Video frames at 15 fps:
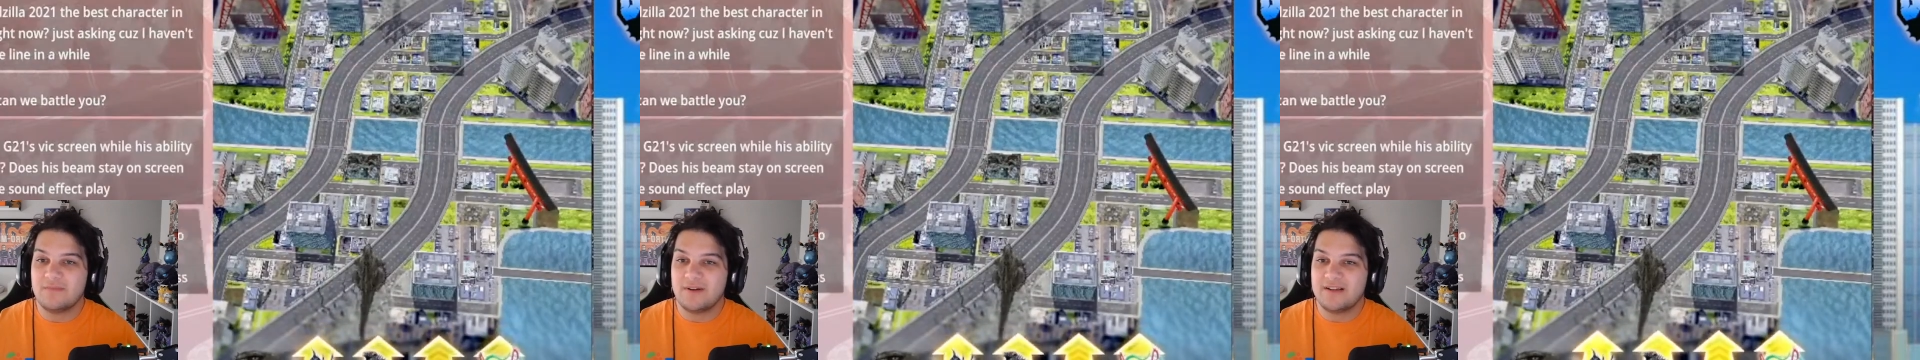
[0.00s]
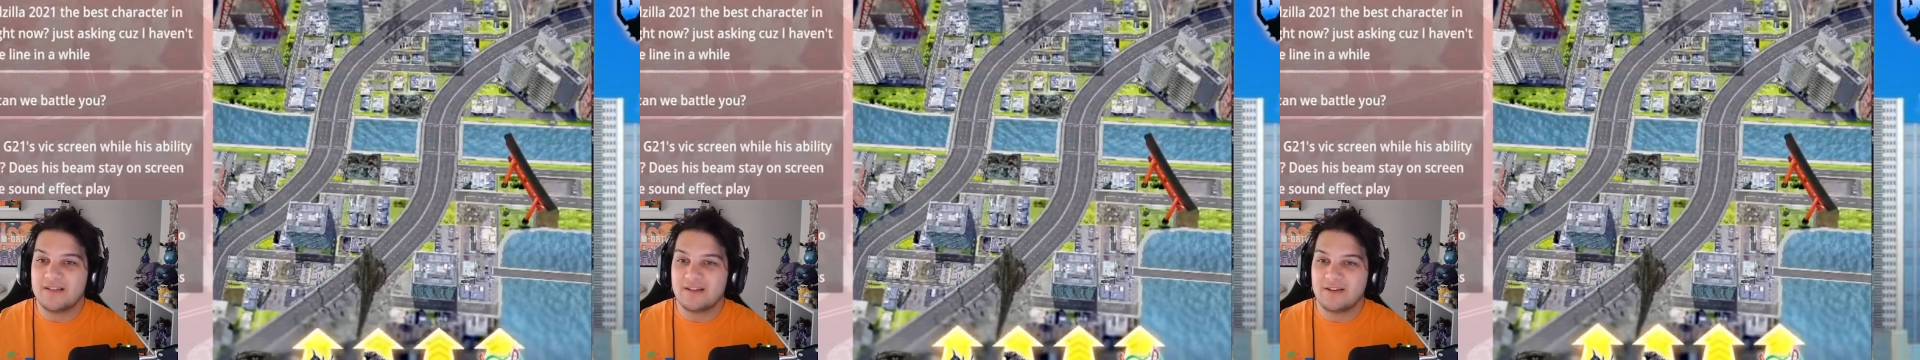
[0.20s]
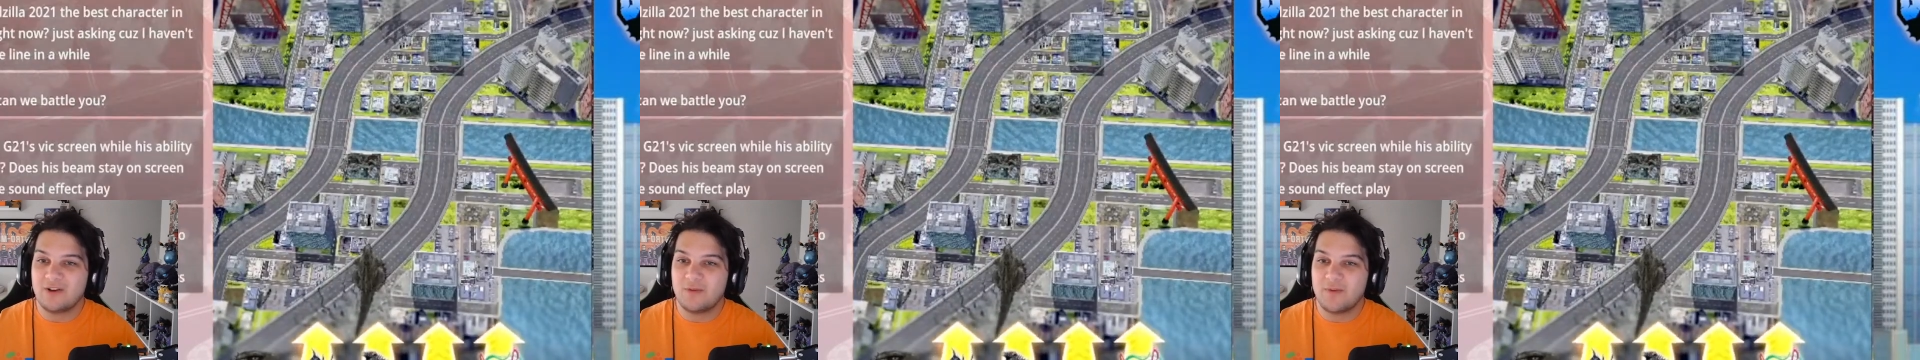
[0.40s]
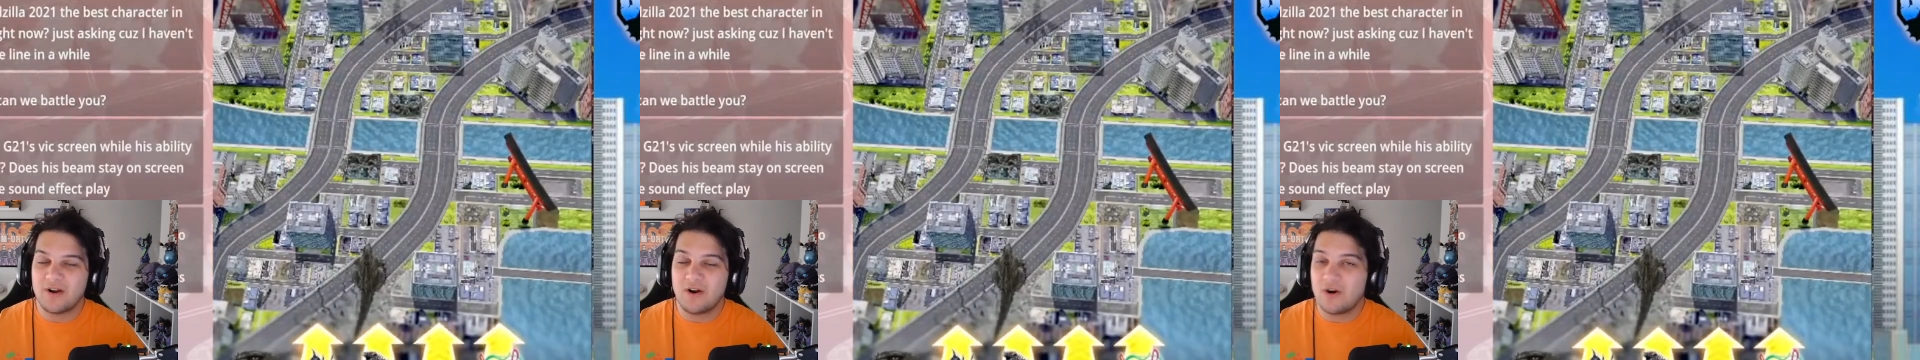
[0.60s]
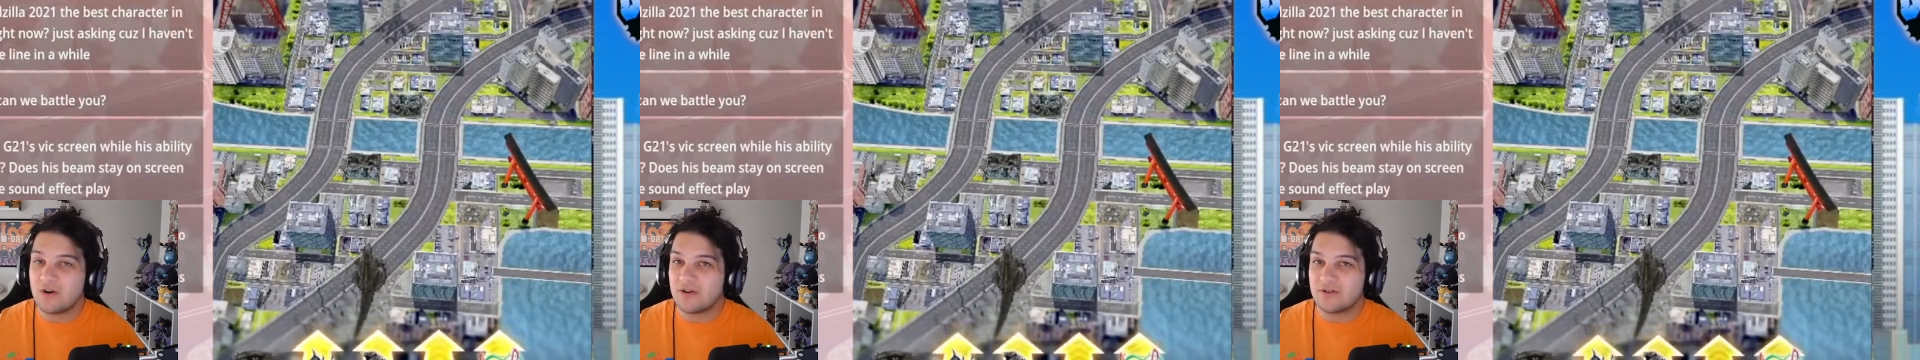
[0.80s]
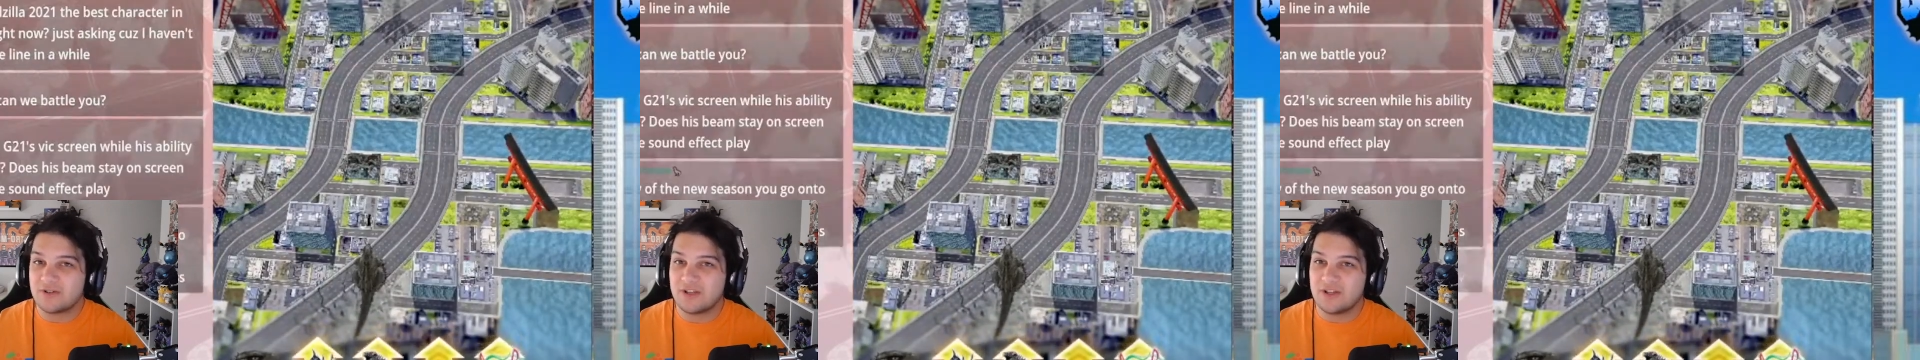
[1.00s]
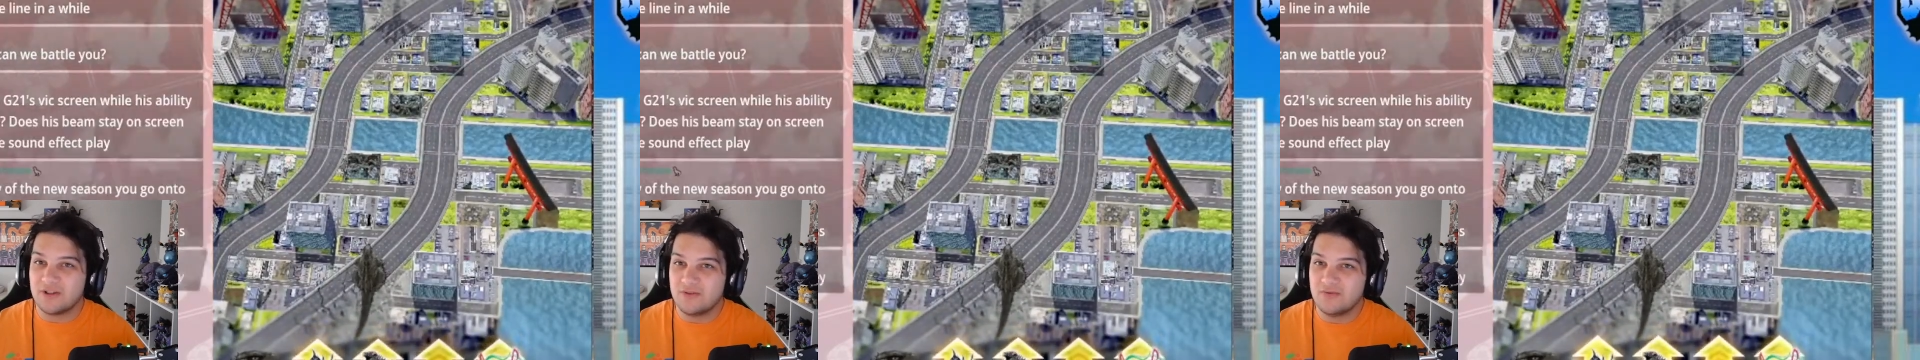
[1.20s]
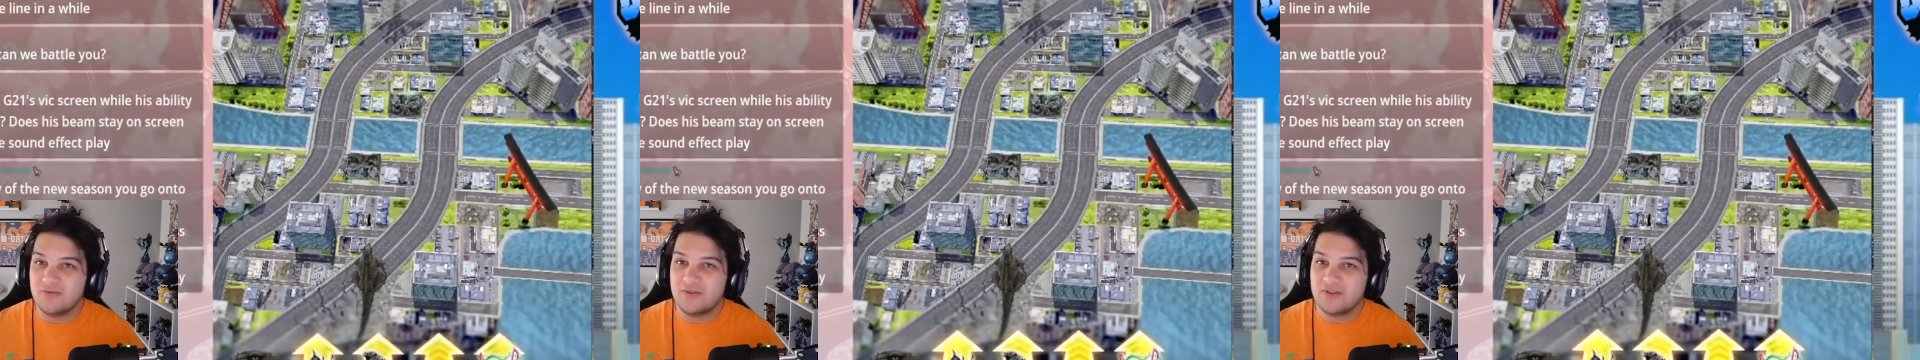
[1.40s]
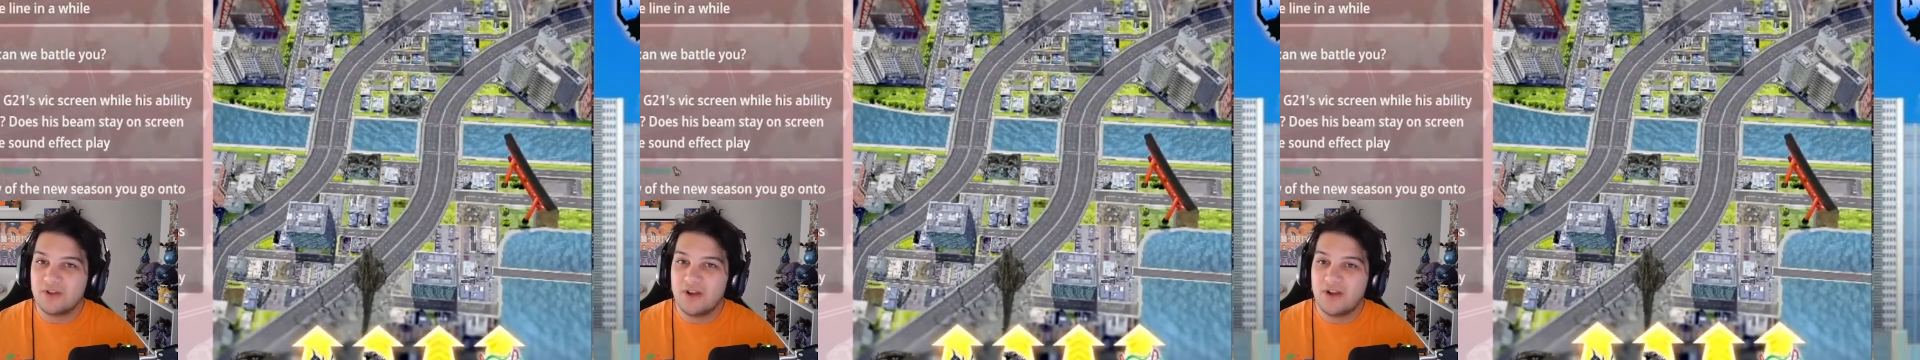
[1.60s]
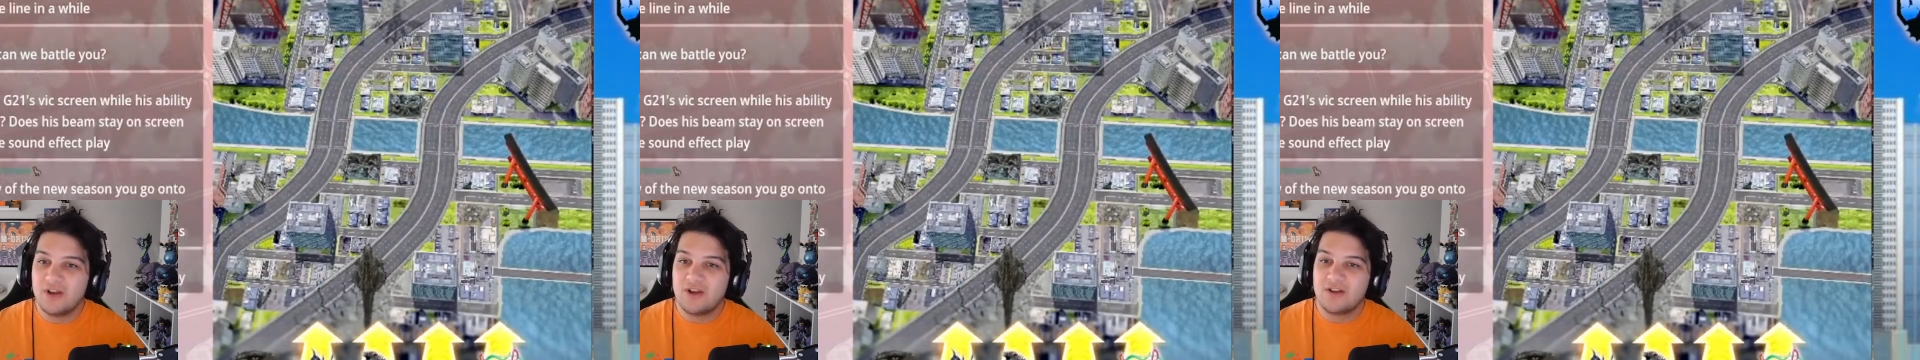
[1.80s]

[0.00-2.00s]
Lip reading: but he's a little bit harder to use.